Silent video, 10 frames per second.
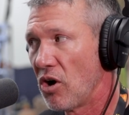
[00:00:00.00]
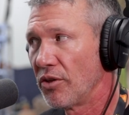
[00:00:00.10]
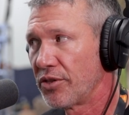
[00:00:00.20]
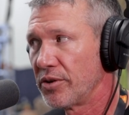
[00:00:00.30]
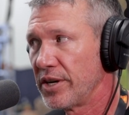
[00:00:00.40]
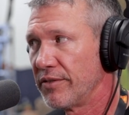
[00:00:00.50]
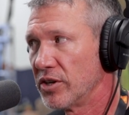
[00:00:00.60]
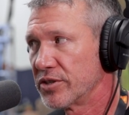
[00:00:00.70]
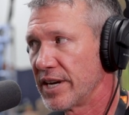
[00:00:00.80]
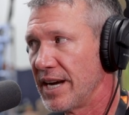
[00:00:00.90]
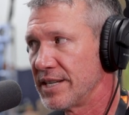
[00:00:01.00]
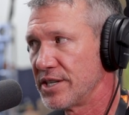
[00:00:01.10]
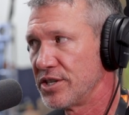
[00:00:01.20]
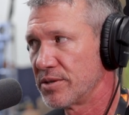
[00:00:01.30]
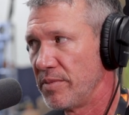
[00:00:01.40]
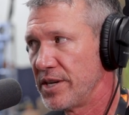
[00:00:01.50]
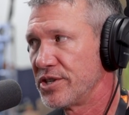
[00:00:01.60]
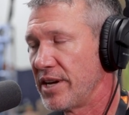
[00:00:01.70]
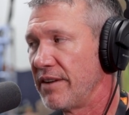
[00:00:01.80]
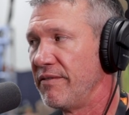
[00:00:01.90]
all three of those guys I just
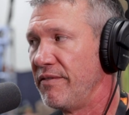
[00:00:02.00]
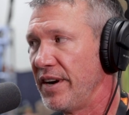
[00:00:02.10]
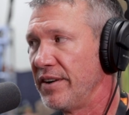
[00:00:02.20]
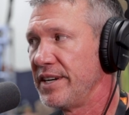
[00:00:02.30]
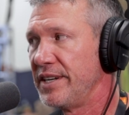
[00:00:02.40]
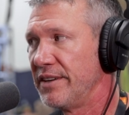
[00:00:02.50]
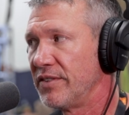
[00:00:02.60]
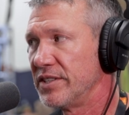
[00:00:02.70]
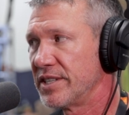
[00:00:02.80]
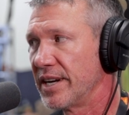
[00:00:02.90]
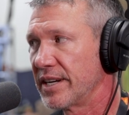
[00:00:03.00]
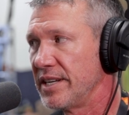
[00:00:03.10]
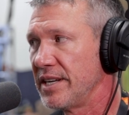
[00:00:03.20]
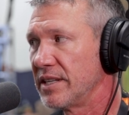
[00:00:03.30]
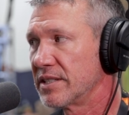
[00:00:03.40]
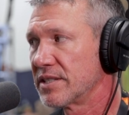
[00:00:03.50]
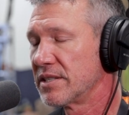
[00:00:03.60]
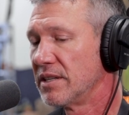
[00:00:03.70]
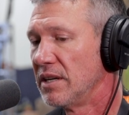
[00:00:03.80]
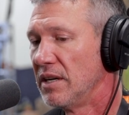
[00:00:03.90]
mentioned had very different techniques.